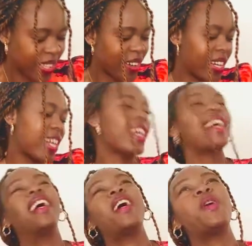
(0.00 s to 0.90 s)
long.
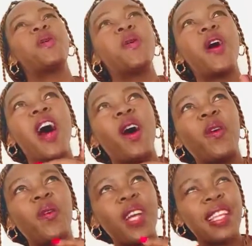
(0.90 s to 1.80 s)

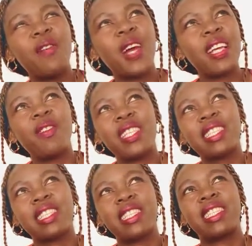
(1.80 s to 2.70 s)
What
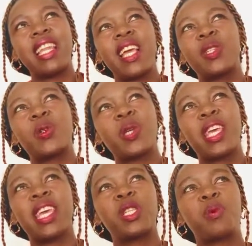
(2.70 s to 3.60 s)
is it like to
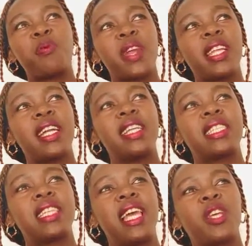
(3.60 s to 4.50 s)
get
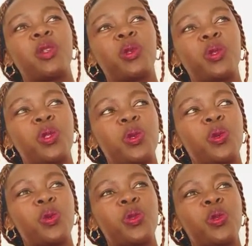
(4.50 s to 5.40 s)
pregnant, like
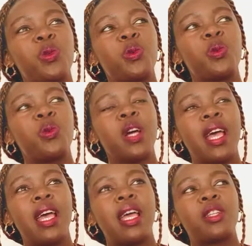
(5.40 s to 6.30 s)
to
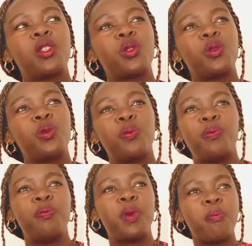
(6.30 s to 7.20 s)

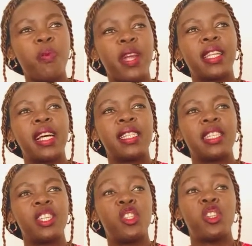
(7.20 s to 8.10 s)
be
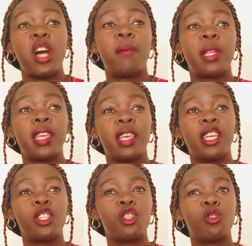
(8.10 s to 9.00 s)
pregnant in Germany
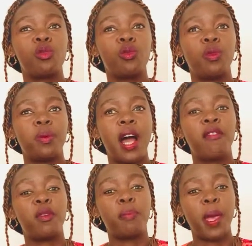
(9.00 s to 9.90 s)
and to
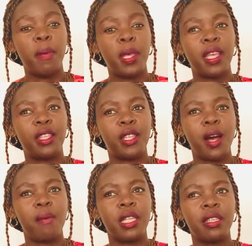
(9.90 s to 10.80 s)
have a baby in
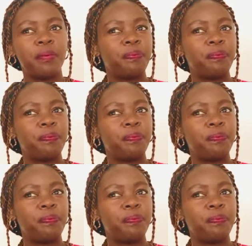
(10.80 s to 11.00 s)
Germany?